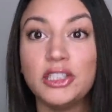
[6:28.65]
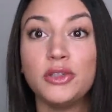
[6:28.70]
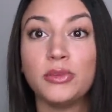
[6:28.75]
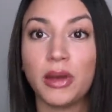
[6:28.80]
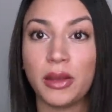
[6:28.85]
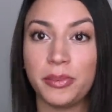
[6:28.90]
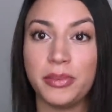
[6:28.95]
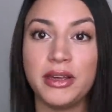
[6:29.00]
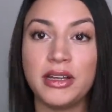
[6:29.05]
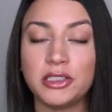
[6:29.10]
You
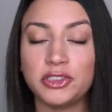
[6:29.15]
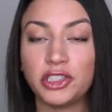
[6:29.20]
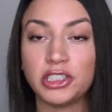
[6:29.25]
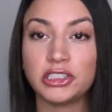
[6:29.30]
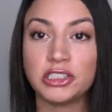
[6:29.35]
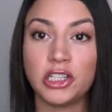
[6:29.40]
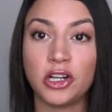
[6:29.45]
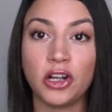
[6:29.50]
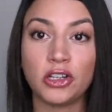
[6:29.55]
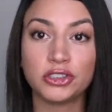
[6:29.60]
might be
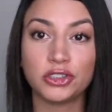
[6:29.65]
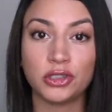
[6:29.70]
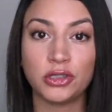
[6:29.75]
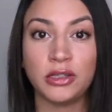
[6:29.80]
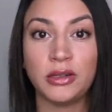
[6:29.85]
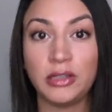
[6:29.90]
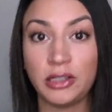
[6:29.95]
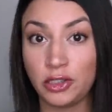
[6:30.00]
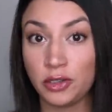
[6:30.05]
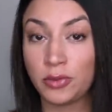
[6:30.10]
congested also,
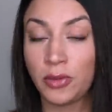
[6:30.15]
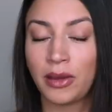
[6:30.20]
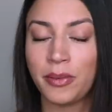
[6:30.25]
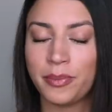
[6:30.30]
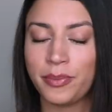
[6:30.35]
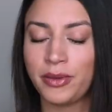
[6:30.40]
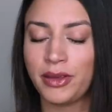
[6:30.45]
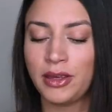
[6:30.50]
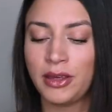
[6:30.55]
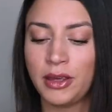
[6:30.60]
and you
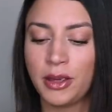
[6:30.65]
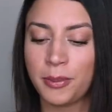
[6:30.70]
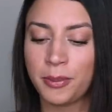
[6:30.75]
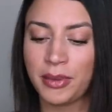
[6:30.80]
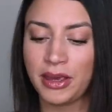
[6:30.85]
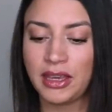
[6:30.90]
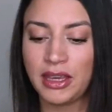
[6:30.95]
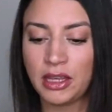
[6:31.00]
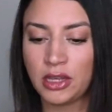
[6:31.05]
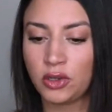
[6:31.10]
might be
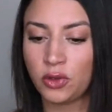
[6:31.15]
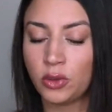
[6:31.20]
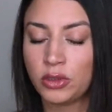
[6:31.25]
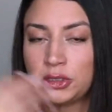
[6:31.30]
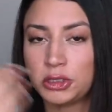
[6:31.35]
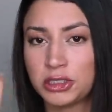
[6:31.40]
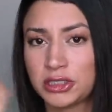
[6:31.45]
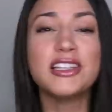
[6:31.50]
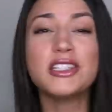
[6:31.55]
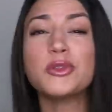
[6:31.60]
making a
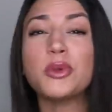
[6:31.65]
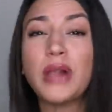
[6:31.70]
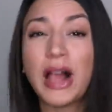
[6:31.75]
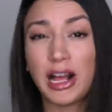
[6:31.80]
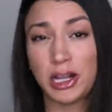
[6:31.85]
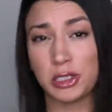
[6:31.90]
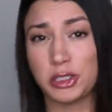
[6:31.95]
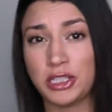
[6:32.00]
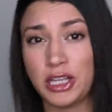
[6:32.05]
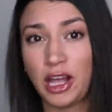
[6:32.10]
noise. This will
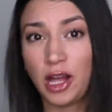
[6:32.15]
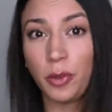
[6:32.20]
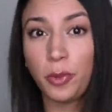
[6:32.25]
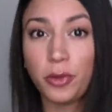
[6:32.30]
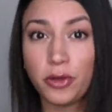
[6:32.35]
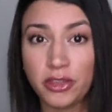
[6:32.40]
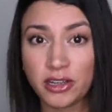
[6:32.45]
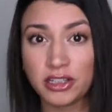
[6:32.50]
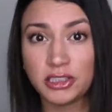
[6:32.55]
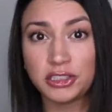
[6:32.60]
actually help
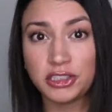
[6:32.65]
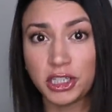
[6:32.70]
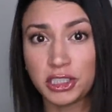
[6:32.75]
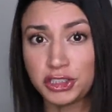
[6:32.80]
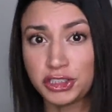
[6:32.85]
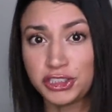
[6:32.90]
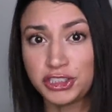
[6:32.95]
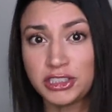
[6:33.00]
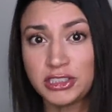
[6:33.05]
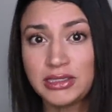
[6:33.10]
with the
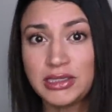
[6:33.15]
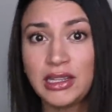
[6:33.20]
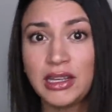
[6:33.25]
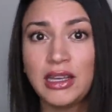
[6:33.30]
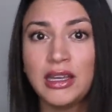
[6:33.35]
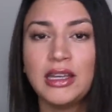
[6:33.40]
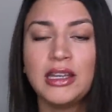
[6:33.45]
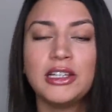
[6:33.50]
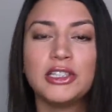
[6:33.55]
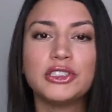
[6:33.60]
congestion.
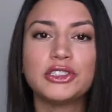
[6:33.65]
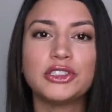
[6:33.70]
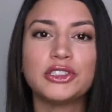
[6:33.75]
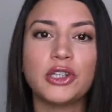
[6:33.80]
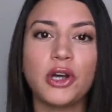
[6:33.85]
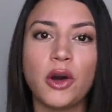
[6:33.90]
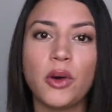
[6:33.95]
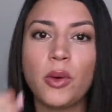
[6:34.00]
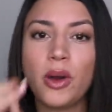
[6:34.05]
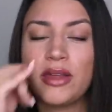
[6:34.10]

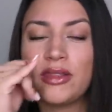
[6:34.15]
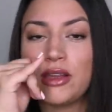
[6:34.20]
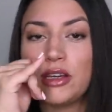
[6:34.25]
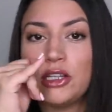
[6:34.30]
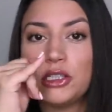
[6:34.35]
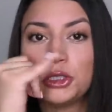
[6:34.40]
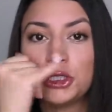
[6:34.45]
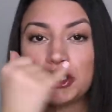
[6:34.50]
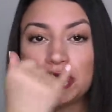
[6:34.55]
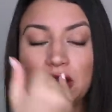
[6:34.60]
So, and then
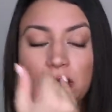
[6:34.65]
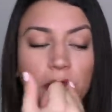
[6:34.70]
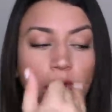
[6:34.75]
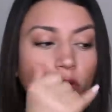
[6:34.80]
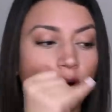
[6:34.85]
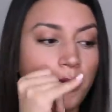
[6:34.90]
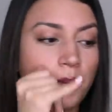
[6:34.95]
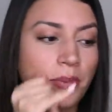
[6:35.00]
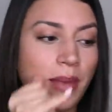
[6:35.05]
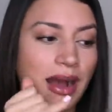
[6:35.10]
you just keep
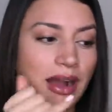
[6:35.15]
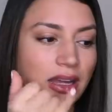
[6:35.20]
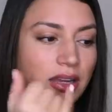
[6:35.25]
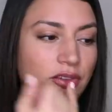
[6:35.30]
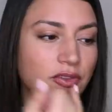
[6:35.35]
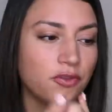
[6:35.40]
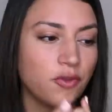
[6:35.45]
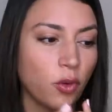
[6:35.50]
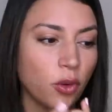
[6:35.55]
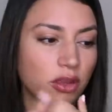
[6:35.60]
going back
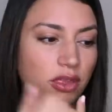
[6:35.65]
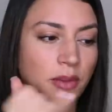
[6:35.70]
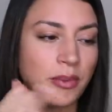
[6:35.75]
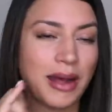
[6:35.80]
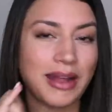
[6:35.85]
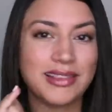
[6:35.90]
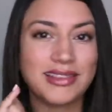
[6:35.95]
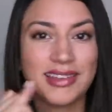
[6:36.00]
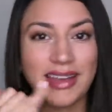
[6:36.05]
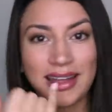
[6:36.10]
and forth
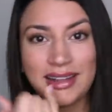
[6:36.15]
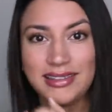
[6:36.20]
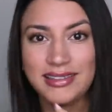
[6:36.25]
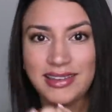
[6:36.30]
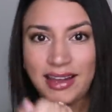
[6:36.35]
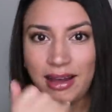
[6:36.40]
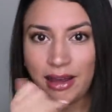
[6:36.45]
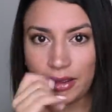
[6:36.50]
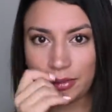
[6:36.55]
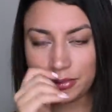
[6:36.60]
about 10
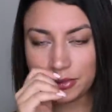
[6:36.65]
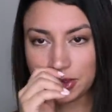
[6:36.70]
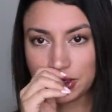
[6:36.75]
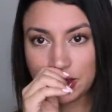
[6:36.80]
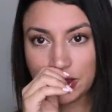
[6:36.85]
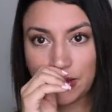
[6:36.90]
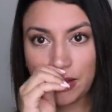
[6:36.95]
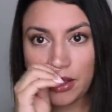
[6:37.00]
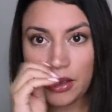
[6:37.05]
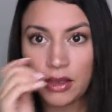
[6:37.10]

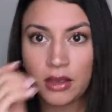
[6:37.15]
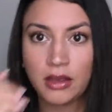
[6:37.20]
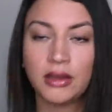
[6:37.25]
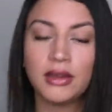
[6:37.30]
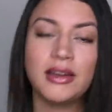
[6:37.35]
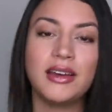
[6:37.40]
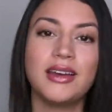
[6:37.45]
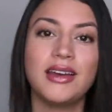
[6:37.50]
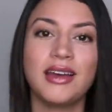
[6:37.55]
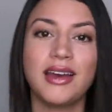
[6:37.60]
times.
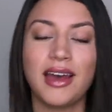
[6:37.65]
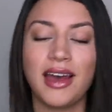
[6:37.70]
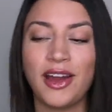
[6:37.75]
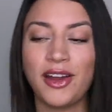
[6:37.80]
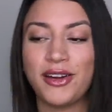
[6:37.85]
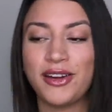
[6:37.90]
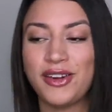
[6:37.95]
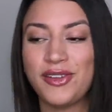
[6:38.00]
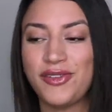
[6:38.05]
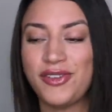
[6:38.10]
I
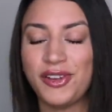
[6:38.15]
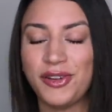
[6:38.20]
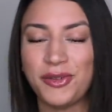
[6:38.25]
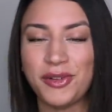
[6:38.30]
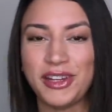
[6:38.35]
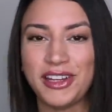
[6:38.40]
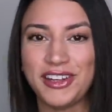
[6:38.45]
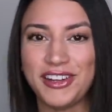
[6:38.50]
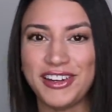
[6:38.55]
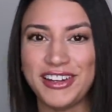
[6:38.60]
already feel
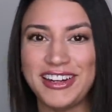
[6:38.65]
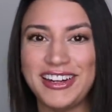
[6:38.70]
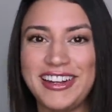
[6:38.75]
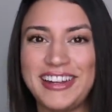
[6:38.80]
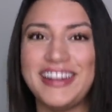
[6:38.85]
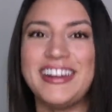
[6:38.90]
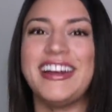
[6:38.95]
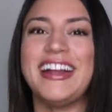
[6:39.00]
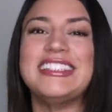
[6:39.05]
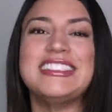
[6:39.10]
really good,
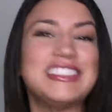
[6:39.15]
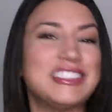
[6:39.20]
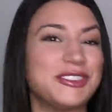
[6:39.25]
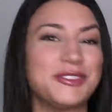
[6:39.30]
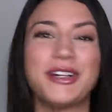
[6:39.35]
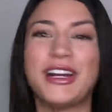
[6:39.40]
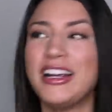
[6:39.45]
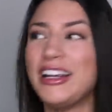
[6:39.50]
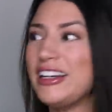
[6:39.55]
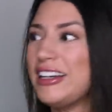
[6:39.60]
I
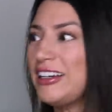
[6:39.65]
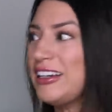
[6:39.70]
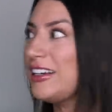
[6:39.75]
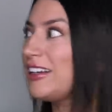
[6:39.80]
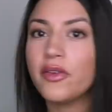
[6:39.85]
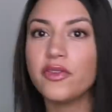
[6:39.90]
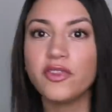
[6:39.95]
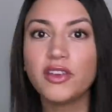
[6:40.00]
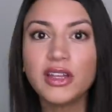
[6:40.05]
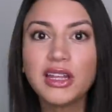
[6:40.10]
swear.
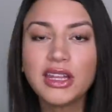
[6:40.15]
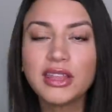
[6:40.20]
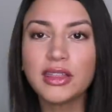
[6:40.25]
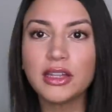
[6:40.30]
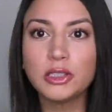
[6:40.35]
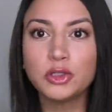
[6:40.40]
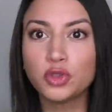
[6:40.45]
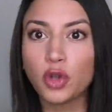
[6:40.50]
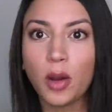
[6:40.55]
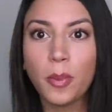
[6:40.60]
I feel like
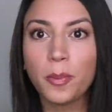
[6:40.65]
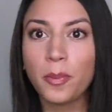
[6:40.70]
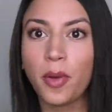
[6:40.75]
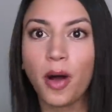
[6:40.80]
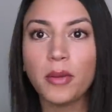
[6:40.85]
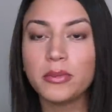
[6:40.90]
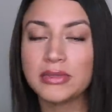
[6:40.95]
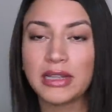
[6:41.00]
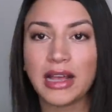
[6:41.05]
they drop bomb.